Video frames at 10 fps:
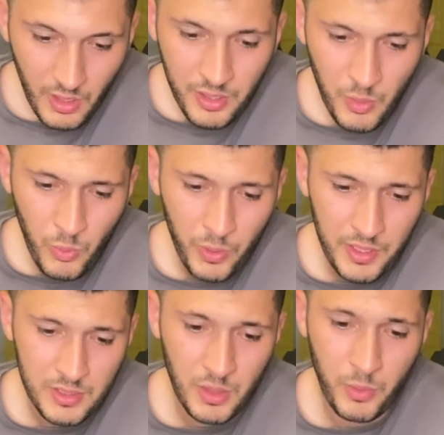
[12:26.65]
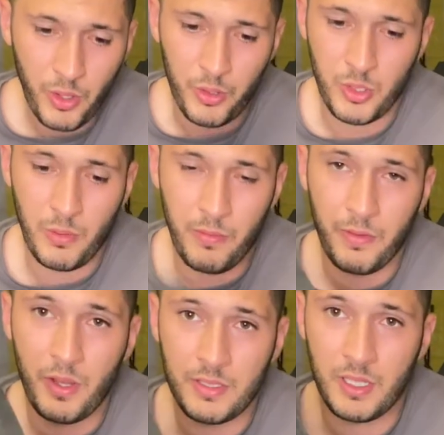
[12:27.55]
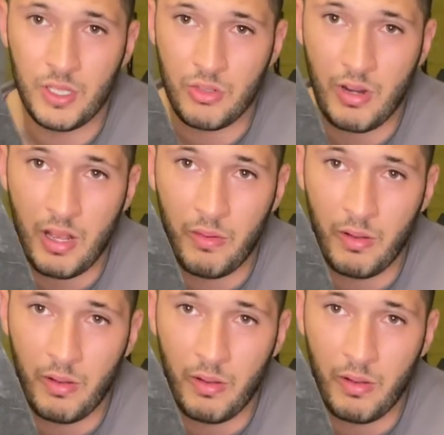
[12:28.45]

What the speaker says: you walk into the workshop with a 13-inch trowel,